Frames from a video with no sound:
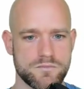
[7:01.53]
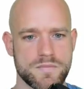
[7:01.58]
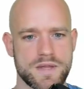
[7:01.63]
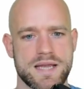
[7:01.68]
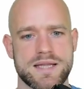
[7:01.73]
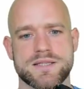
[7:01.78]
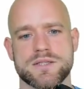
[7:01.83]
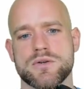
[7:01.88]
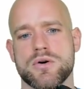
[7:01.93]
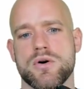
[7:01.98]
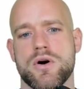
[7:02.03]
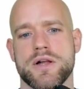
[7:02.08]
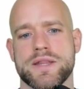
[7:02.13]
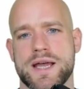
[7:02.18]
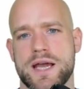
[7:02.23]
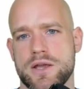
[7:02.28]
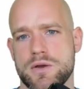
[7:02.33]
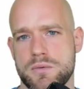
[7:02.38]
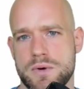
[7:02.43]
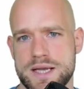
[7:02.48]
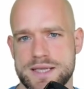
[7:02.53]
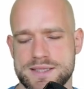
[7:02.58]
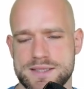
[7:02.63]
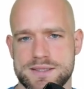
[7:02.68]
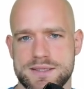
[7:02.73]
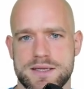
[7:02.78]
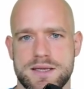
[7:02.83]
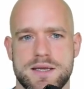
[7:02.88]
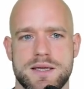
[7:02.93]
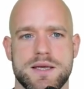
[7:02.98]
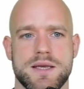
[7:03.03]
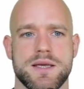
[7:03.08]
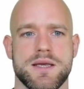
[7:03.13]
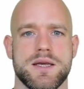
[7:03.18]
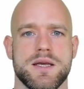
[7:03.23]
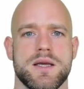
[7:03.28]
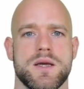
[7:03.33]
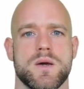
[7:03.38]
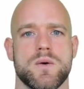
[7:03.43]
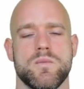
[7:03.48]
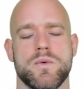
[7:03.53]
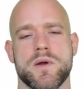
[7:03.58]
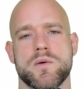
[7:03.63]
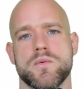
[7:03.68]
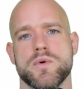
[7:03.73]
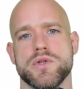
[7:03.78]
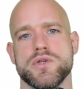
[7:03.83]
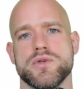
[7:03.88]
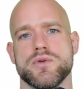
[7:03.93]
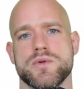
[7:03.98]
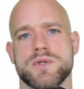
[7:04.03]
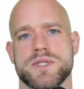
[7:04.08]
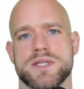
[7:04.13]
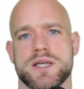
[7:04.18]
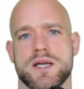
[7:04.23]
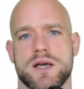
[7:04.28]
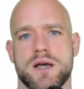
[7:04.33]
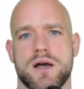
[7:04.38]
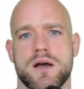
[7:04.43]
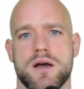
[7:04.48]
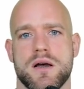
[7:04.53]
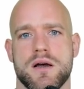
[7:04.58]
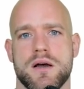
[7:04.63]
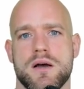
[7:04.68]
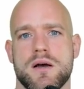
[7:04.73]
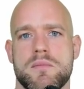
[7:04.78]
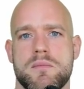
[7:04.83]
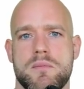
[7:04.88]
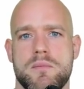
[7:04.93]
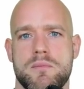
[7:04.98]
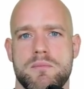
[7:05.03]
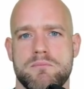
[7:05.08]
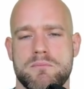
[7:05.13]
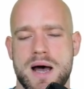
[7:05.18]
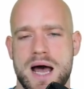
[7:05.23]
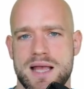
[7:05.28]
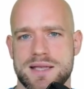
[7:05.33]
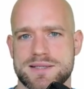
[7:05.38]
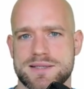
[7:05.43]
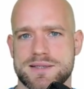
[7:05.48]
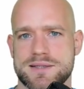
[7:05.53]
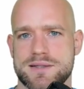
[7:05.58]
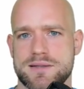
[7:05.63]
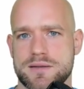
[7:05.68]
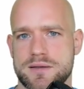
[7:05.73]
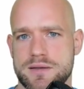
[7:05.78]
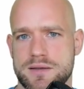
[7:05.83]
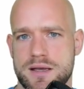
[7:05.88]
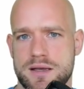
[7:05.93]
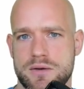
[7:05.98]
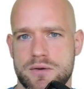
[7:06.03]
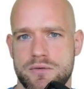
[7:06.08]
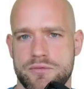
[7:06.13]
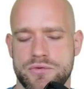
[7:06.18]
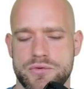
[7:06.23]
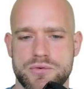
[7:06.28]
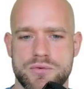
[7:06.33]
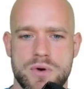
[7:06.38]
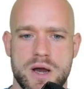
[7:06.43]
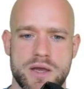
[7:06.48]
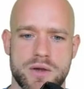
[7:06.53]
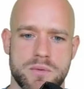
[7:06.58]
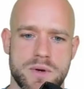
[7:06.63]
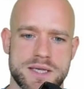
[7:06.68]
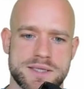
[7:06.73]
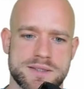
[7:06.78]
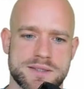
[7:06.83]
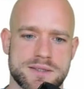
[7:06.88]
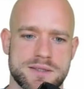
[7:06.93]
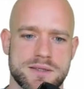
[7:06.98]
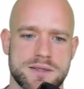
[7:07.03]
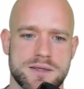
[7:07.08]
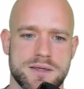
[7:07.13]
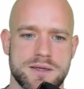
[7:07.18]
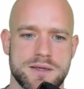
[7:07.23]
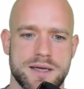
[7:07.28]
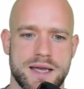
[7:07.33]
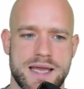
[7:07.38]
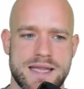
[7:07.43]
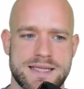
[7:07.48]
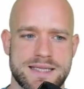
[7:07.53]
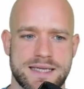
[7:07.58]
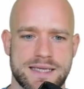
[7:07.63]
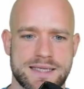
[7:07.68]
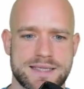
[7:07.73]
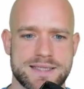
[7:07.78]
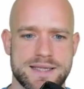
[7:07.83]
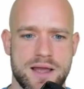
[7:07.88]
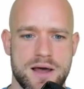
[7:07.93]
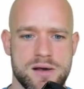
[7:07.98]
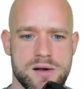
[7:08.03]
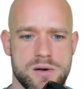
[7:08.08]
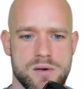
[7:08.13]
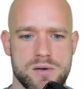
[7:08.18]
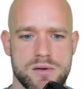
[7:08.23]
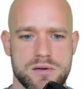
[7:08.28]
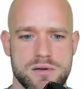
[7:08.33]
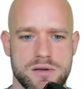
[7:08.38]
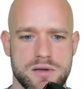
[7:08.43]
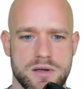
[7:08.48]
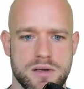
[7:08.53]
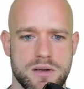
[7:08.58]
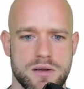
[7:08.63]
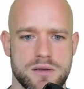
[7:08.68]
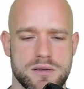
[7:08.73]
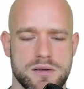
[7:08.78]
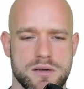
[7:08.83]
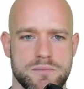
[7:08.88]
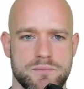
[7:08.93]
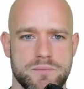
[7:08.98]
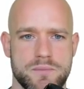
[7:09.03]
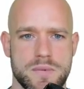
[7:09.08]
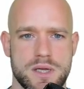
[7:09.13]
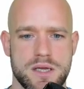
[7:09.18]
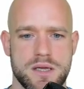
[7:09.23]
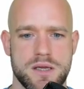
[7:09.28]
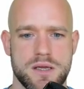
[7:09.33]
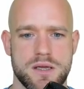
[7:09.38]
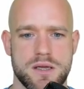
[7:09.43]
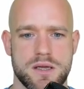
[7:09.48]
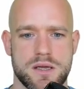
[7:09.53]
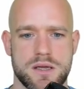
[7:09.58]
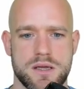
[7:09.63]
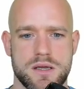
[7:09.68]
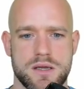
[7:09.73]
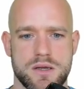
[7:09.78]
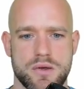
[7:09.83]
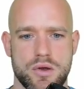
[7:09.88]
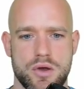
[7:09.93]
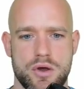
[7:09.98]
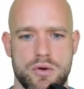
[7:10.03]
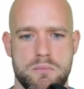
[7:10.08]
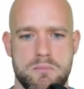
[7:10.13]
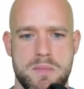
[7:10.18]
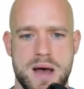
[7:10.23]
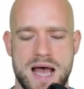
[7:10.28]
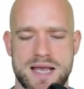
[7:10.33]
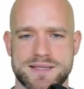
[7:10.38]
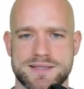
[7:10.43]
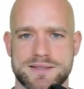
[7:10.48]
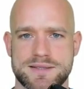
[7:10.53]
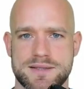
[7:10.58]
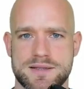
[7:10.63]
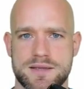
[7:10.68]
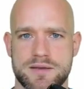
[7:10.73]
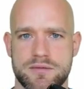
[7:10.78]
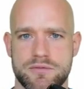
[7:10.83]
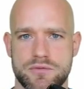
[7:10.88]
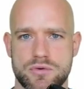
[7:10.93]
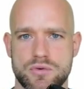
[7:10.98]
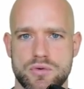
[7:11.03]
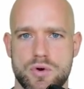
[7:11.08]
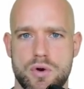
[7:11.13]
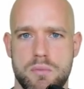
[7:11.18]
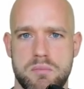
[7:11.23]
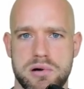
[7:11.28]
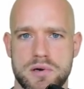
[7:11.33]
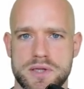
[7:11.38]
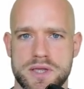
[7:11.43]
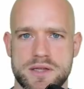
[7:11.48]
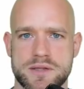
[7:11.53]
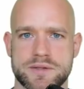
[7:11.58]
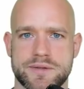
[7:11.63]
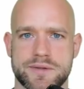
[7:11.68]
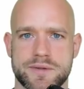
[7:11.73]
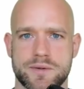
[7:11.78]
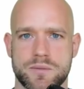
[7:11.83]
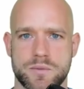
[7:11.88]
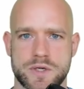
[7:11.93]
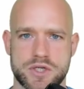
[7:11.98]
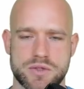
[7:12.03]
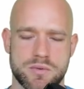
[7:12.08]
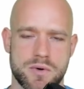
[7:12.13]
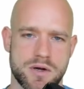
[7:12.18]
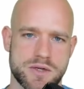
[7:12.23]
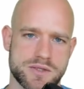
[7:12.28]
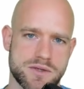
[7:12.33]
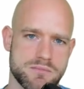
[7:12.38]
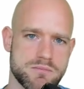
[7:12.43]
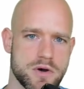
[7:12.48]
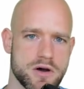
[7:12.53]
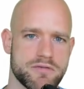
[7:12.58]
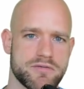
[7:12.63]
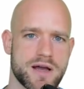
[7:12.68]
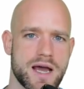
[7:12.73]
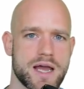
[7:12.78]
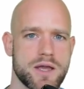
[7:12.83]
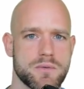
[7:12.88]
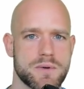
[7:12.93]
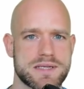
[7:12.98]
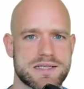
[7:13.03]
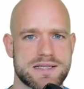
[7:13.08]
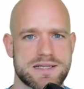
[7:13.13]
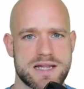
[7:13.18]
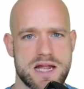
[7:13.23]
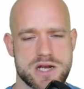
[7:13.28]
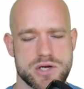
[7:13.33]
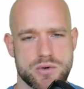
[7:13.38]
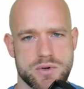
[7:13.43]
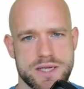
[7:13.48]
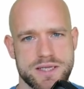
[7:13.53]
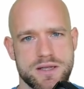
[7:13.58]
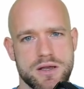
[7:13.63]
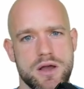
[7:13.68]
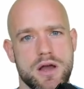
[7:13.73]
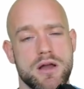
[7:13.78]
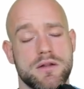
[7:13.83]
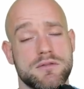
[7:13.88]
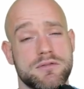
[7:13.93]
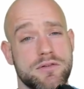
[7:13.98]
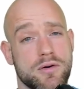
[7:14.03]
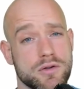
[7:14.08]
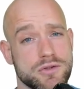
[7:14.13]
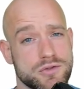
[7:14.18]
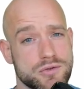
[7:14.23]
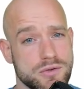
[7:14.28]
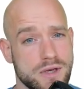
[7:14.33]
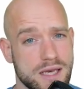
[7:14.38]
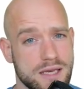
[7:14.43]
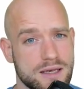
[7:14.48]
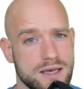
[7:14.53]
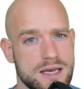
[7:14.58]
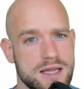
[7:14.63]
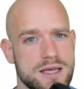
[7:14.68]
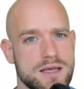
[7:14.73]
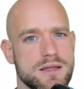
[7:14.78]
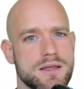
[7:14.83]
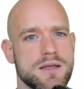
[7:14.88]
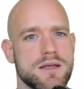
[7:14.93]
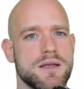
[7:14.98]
And so on iOS, we would use a masked view iOS. And there is now a masked view component, which works on both iOS and Android. Unfortunately,